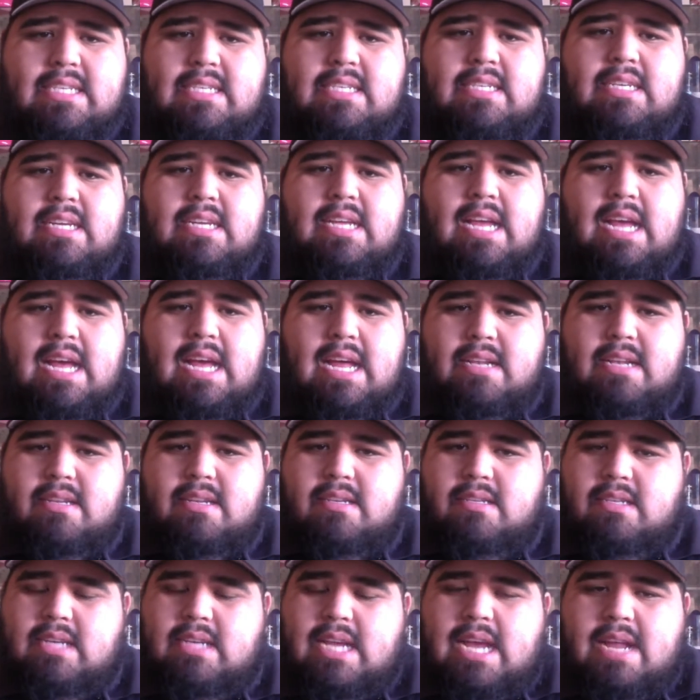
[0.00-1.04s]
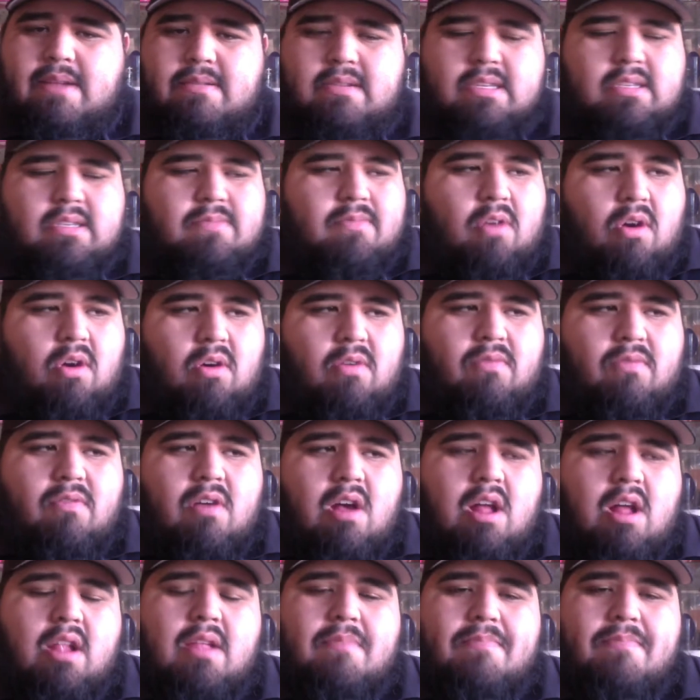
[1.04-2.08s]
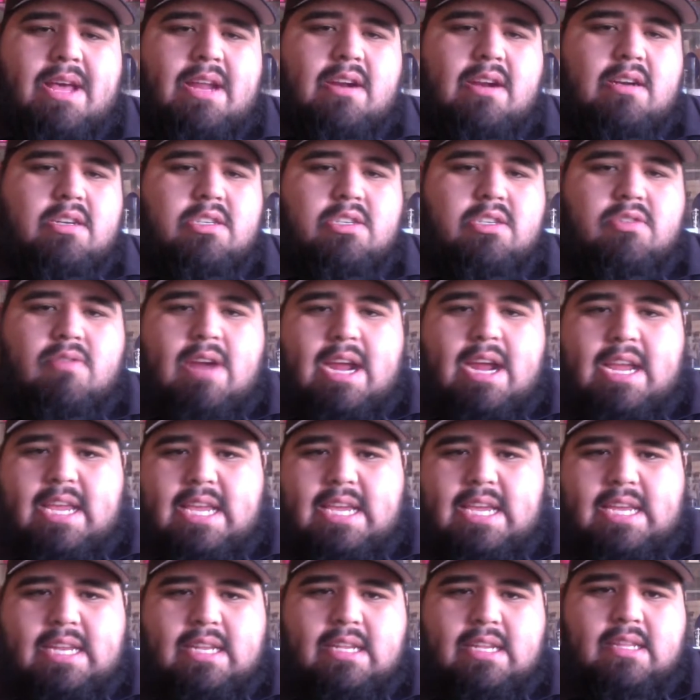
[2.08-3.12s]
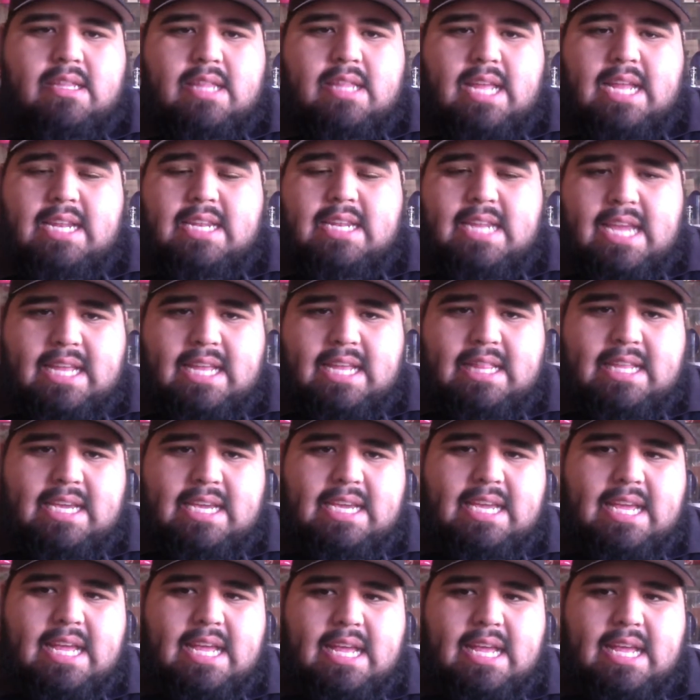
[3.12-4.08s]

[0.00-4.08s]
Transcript: She had just overall a better striking than Daly.